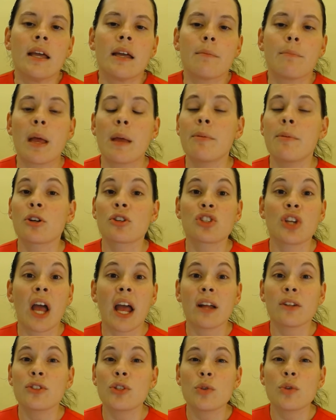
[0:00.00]
Maybe your
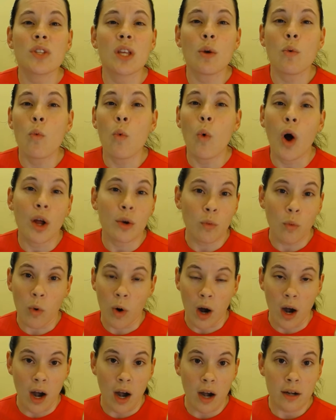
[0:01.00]
child's using one
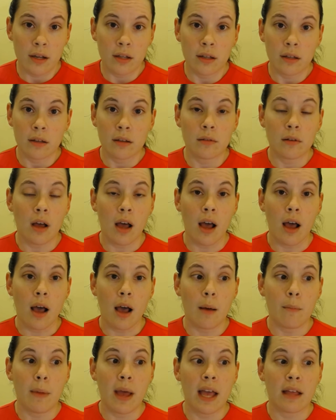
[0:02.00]
word,
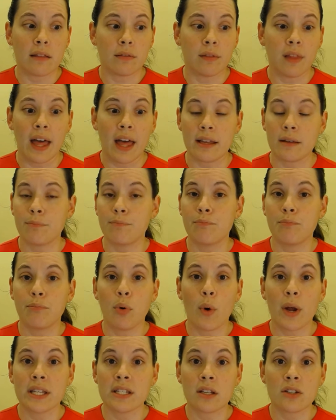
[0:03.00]
like
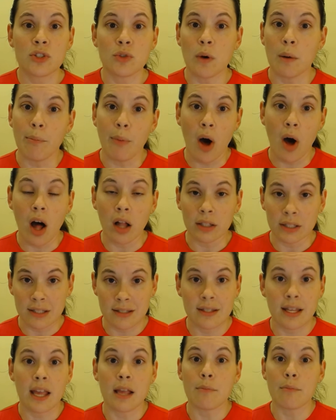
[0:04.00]
pointing to a ball and
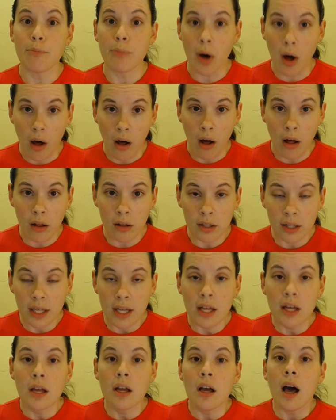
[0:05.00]
saying ball,
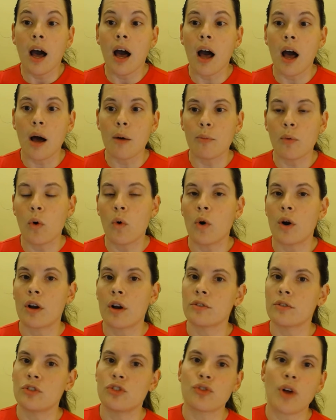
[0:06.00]

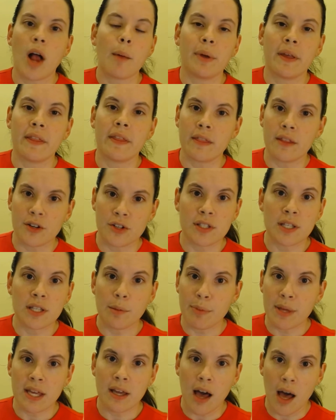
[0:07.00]
or dropping their
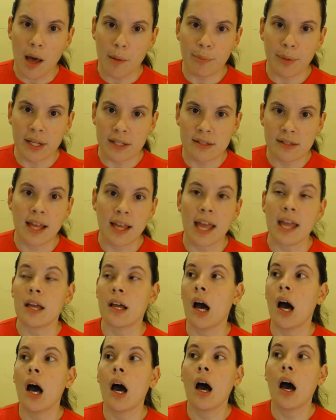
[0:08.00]
sippy cup and saying,
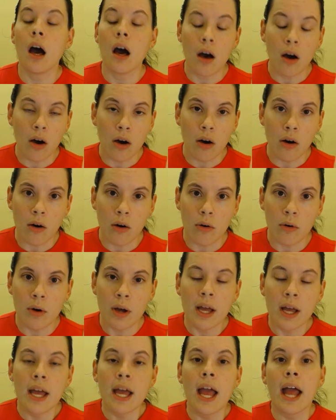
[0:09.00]
uh-oh,
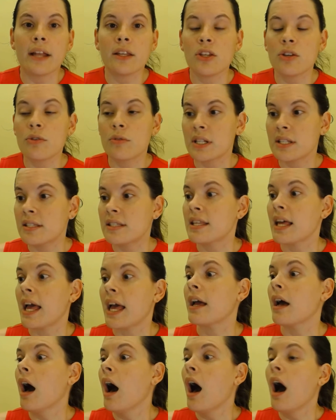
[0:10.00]
and you could
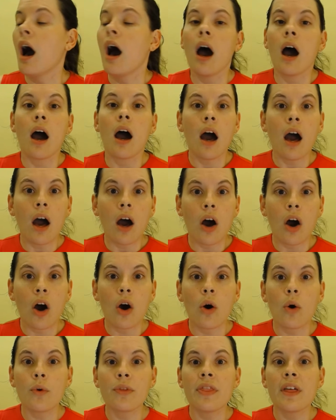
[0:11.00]
say,
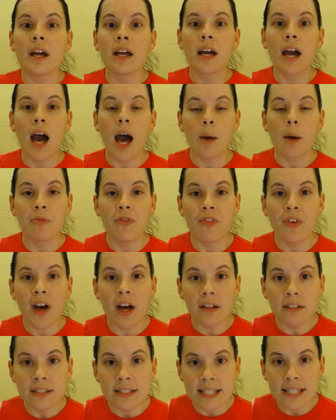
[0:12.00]
uh-oh, the cup
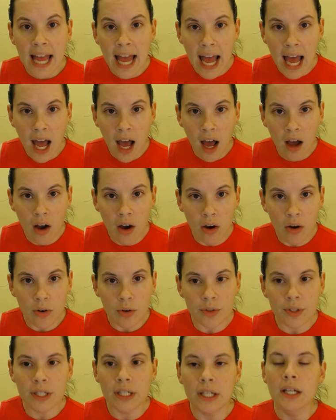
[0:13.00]
fell
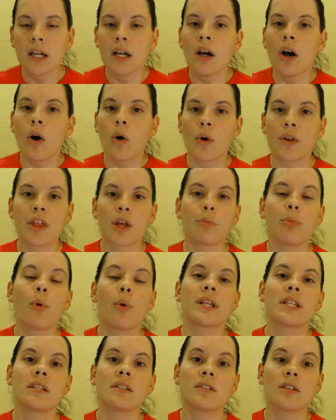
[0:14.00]
down. Or they're
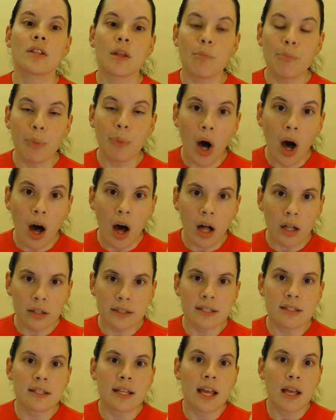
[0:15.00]
pointing to the ball
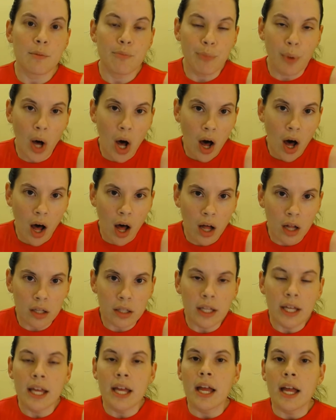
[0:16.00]
and saying
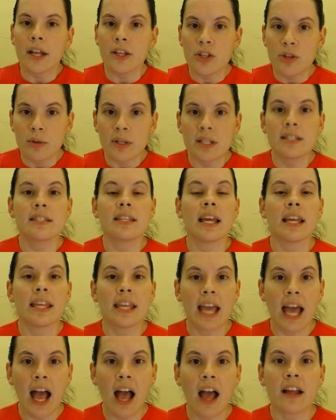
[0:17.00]
ball, and you could say,
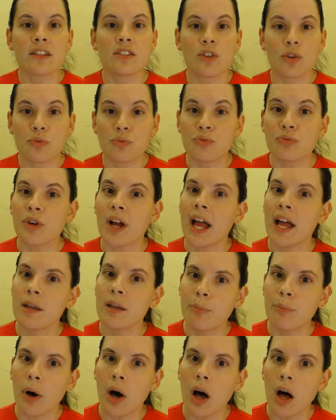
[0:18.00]
yeah, it's a
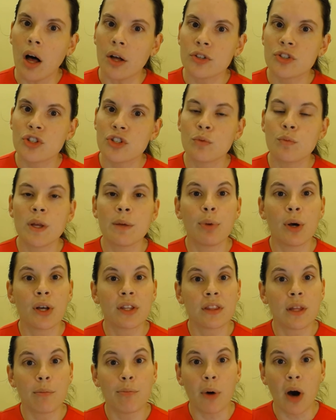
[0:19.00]
red ball. Should we
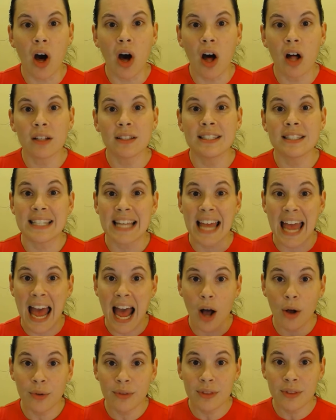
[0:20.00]
put the ball
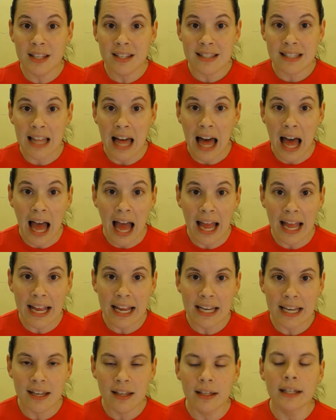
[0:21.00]
down the slide?